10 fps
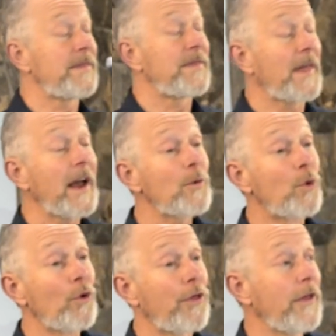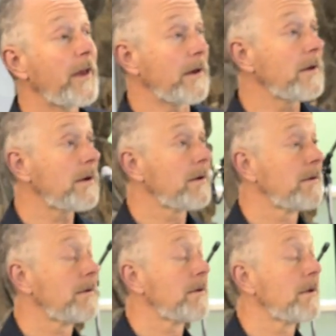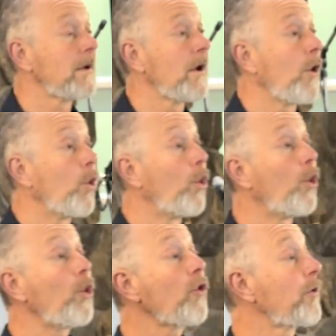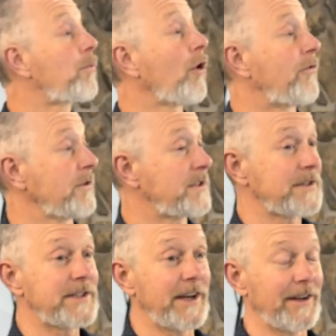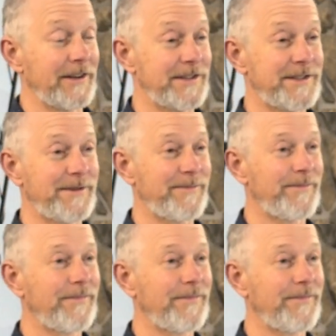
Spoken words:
they will think all the prophets are sinless.